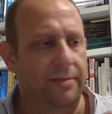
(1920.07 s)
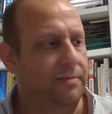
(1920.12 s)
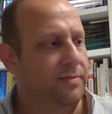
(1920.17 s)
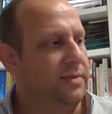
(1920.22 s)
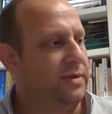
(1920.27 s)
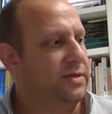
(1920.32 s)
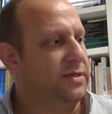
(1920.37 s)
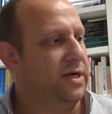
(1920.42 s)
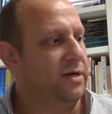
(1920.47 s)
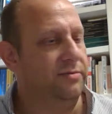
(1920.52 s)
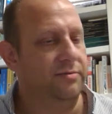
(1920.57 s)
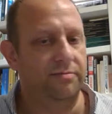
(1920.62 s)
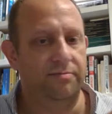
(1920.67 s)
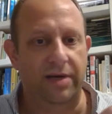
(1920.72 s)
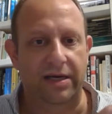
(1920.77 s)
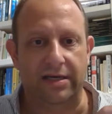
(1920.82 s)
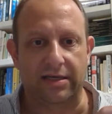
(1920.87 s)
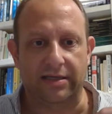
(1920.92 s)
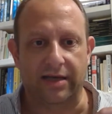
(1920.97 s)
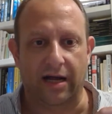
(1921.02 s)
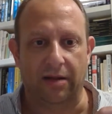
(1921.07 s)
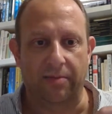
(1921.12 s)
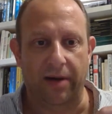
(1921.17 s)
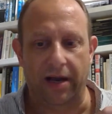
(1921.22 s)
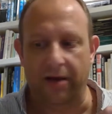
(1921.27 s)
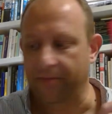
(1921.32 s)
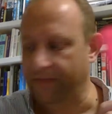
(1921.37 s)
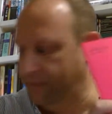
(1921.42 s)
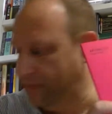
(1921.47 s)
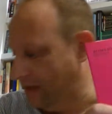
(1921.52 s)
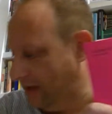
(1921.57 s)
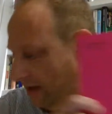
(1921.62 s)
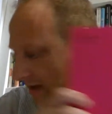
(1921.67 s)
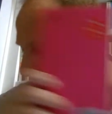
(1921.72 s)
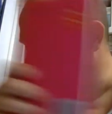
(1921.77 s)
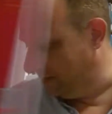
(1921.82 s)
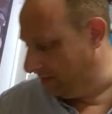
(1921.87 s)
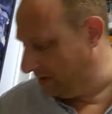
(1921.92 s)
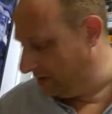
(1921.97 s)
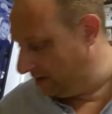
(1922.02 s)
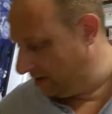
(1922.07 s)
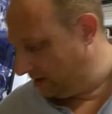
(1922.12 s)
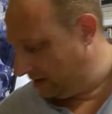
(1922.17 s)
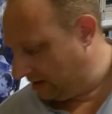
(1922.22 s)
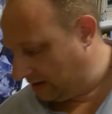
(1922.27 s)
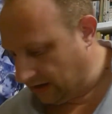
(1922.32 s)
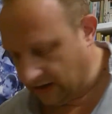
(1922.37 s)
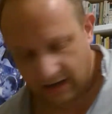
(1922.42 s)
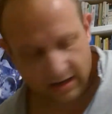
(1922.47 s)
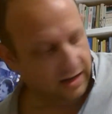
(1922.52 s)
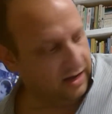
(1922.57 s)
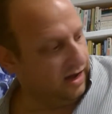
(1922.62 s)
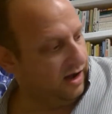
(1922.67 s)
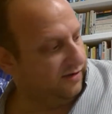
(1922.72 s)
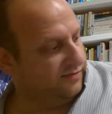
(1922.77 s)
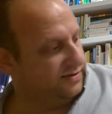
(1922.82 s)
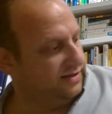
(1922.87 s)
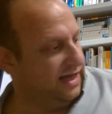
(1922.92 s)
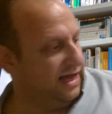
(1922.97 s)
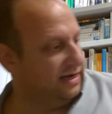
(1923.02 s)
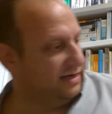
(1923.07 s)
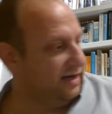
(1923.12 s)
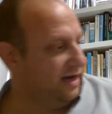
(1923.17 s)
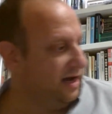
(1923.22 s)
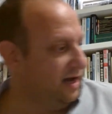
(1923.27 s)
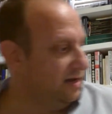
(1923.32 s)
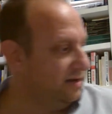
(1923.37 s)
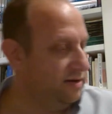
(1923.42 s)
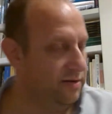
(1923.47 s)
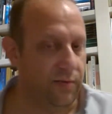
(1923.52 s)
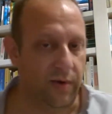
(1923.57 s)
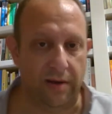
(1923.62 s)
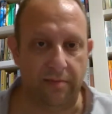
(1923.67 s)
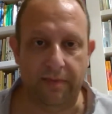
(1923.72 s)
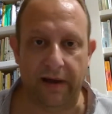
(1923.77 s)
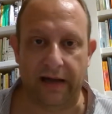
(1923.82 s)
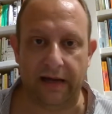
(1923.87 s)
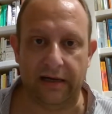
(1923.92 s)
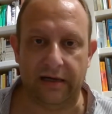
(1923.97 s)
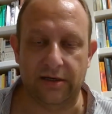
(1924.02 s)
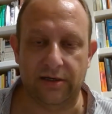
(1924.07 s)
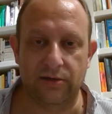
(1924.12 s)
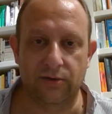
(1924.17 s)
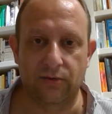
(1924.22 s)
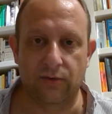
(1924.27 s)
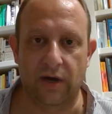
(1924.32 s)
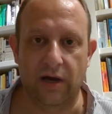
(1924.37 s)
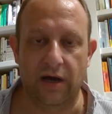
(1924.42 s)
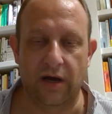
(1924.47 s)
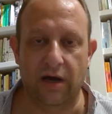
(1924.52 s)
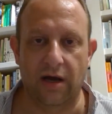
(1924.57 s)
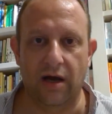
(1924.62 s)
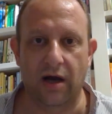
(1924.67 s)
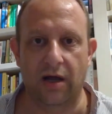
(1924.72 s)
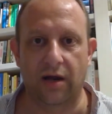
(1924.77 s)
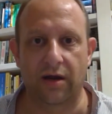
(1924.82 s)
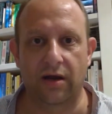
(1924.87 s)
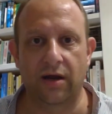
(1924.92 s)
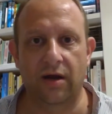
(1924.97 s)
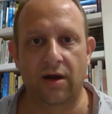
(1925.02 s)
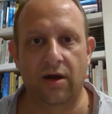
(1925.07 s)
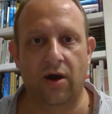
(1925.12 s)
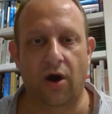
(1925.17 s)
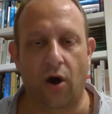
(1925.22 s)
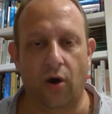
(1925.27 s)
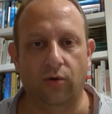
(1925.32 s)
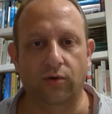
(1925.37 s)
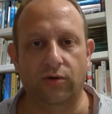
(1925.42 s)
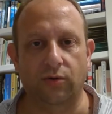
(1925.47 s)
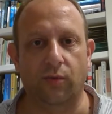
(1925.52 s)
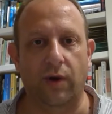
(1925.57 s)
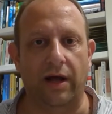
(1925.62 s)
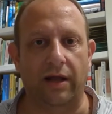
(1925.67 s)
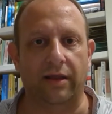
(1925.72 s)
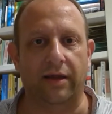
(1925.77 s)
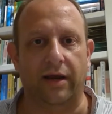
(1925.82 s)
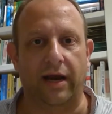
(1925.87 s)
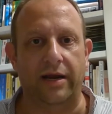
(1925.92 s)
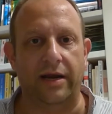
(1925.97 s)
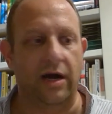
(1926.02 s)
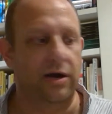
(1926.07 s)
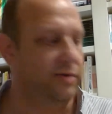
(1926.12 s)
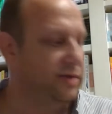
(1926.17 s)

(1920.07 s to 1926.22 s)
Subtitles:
Scalpello. After that, I went back to an older well that I know is going to be more